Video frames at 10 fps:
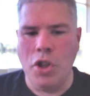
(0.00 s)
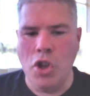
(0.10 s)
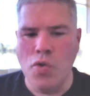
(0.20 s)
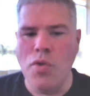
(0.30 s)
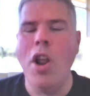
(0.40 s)

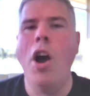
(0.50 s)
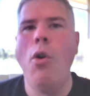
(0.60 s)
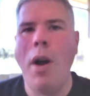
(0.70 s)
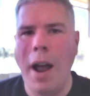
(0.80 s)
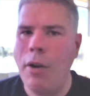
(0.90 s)
You
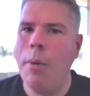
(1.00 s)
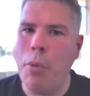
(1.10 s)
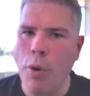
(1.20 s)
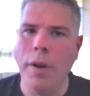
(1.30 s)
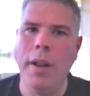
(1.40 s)
know how
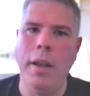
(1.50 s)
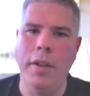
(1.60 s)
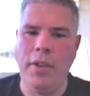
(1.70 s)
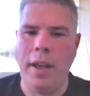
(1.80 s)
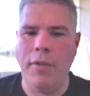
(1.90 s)
important it
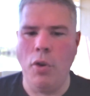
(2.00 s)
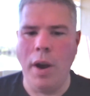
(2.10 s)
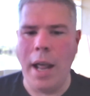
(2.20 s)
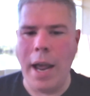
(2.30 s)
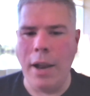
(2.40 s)
is to have a
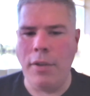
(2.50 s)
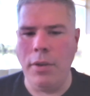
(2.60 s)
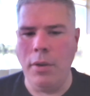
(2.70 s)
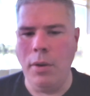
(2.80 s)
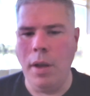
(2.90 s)
great
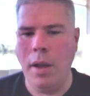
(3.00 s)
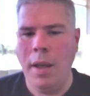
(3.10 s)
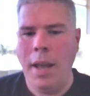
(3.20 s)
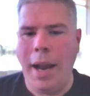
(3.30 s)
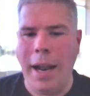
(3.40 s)
attitude,
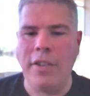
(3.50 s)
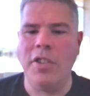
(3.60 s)
and that's